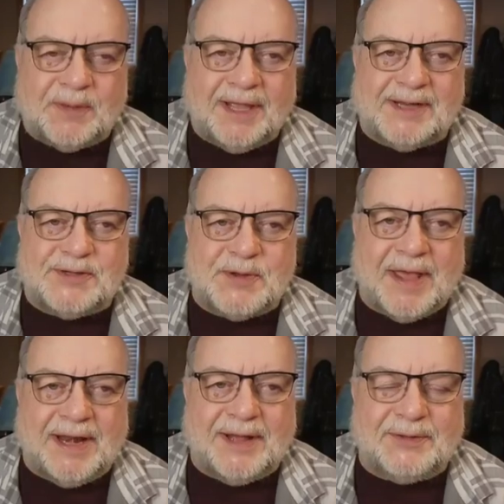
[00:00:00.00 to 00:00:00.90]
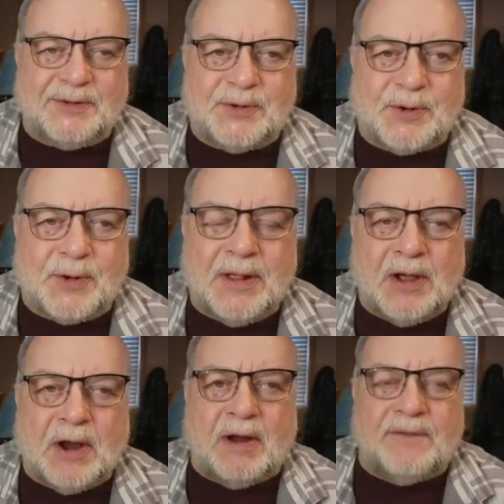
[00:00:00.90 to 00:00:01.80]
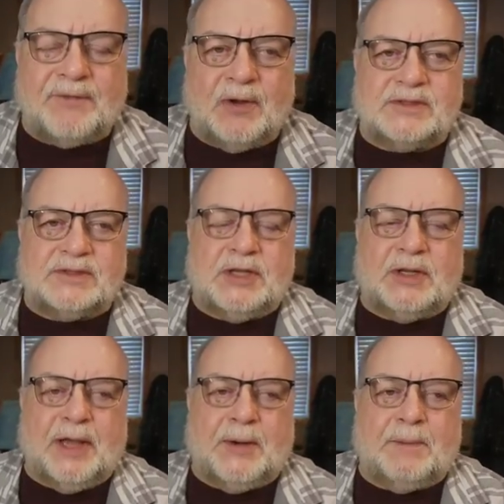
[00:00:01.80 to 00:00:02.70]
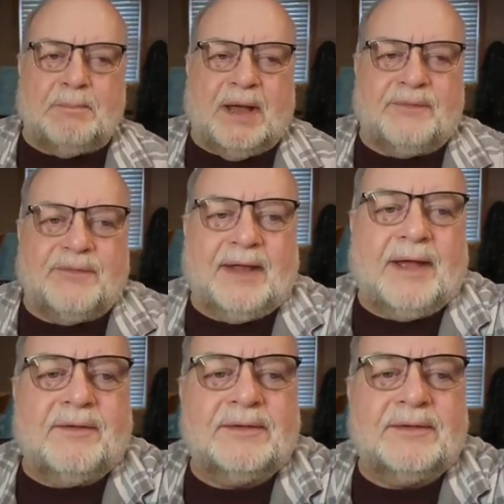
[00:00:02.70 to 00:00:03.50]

as you head out the door. All right, folks, see you later. Bye for now.